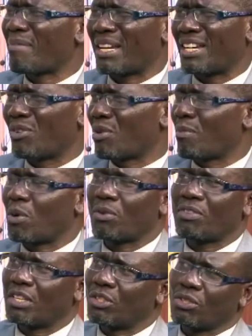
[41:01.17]
I didn't know about
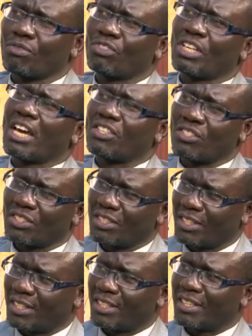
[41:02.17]
things of church
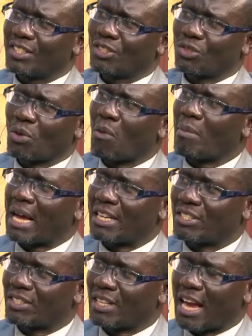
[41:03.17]
so
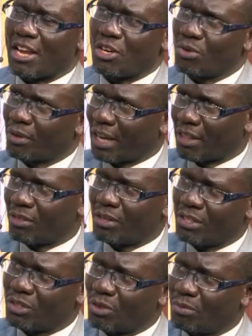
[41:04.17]
much. I knew
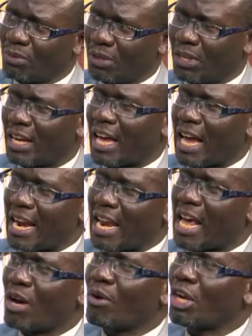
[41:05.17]
Catholicism, and
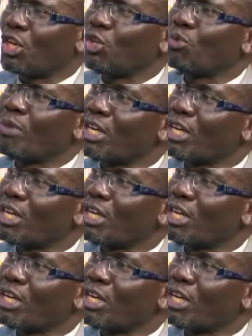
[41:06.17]
now I knew my